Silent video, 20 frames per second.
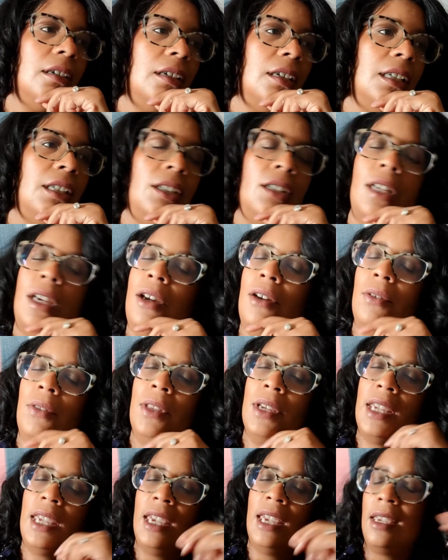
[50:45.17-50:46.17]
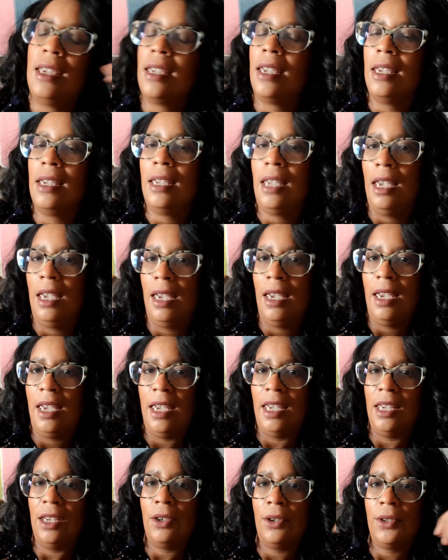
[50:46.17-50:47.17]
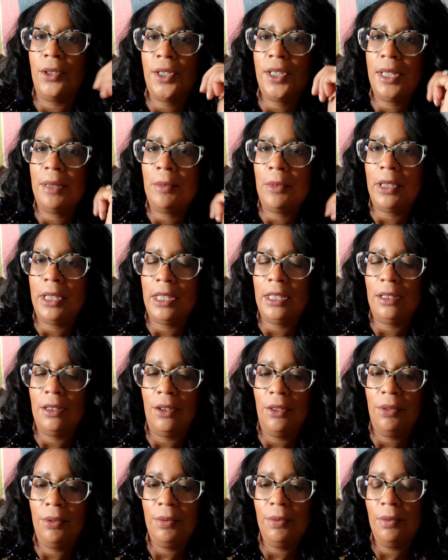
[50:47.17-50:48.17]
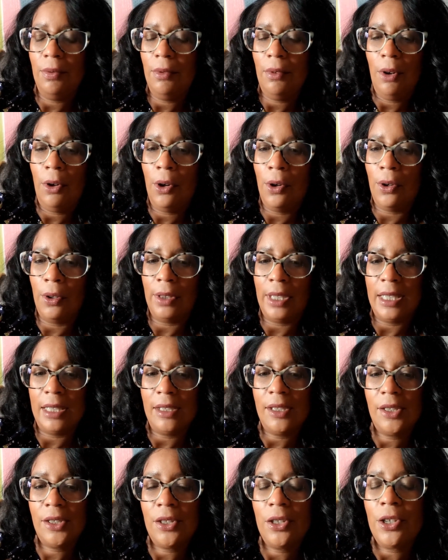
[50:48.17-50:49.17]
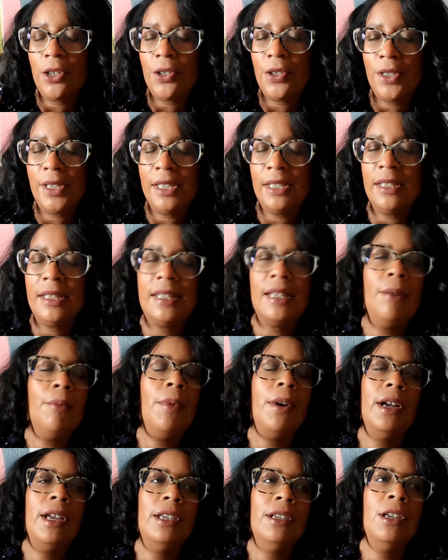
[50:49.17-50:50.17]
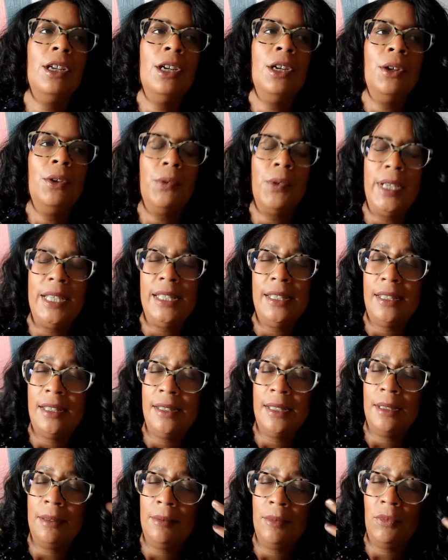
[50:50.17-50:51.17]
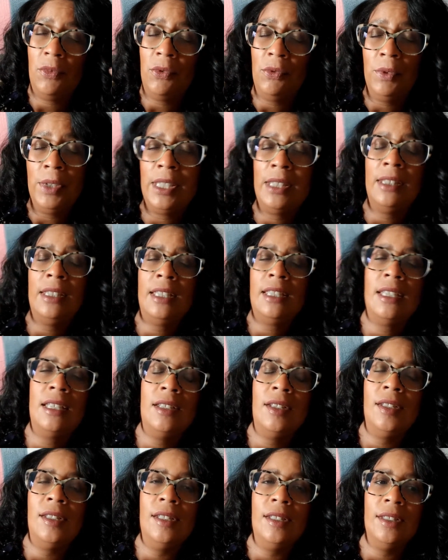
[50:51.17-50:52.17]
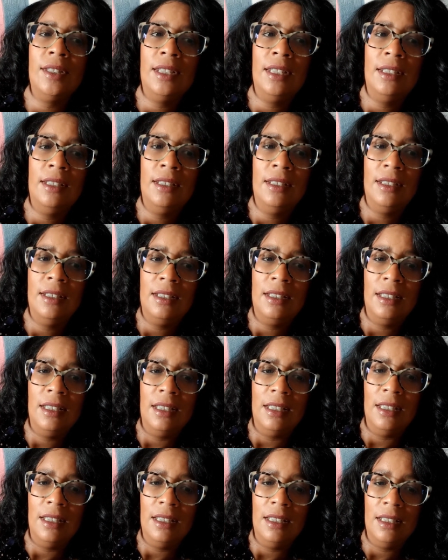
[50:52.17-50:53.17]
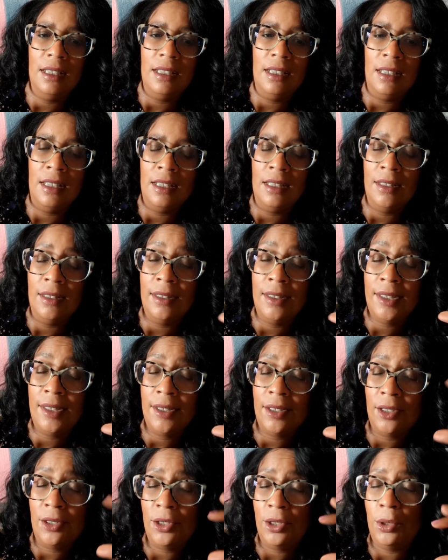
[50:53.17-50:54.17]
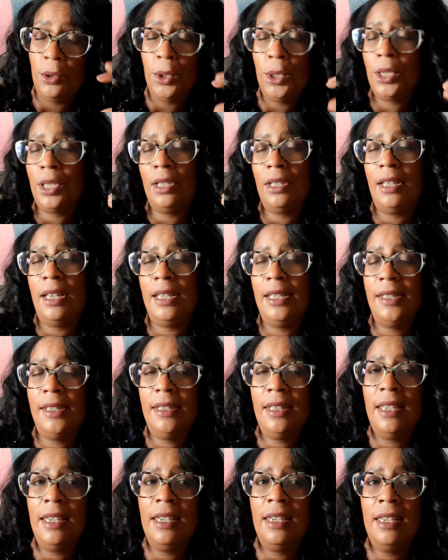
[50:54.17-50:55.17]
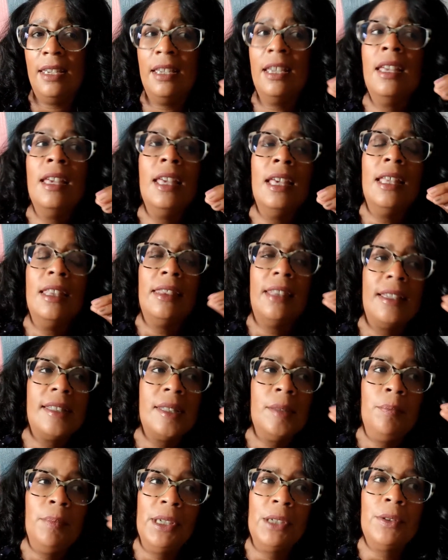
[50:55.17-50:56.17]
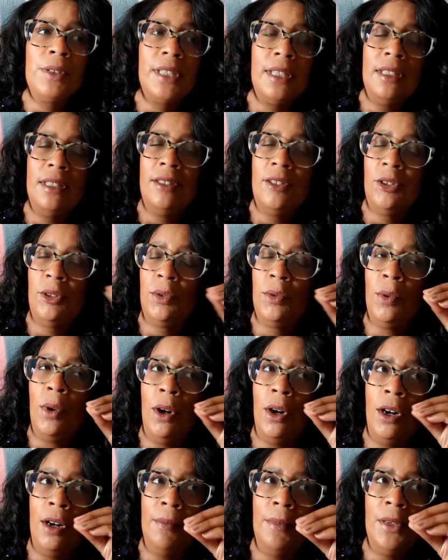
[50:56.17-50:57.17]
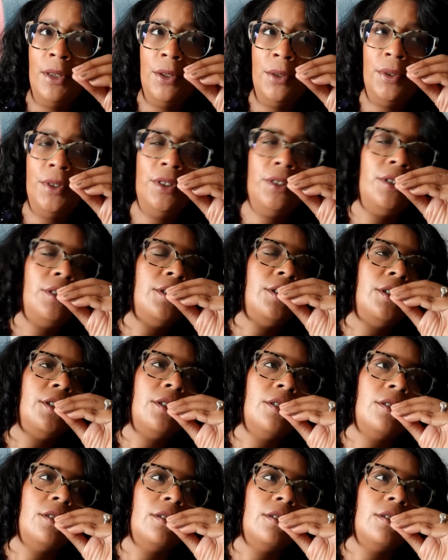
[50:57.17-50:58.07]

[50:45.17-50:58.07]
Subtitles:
the KKK or someone hurling slurs at someone. Racism really is an institutionalized thing that's built into almost